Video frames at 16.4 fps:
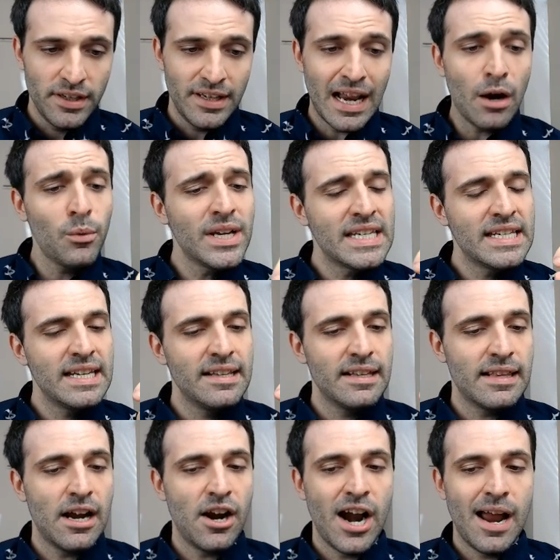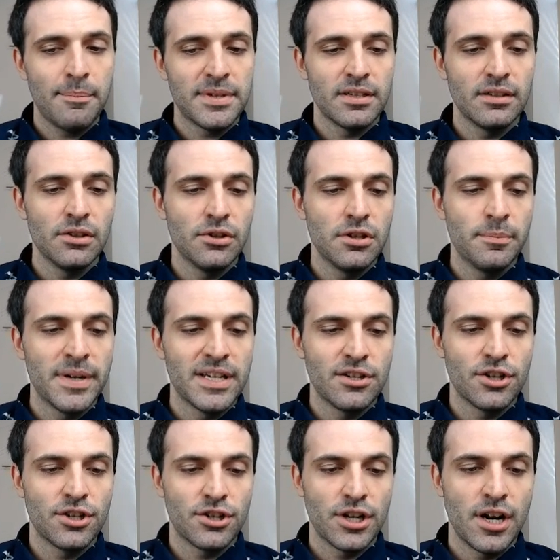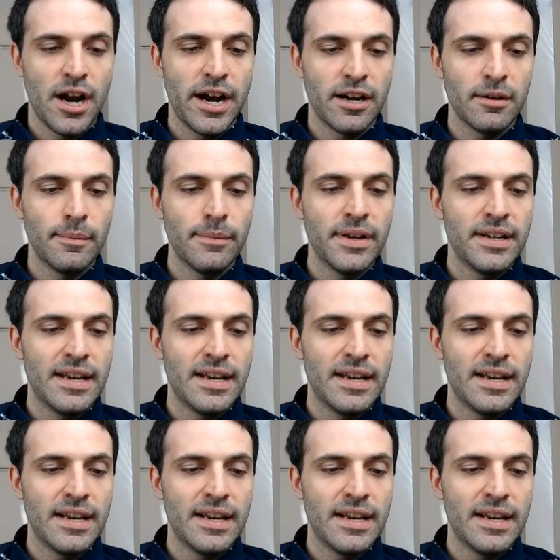now we see that absolutely positioned item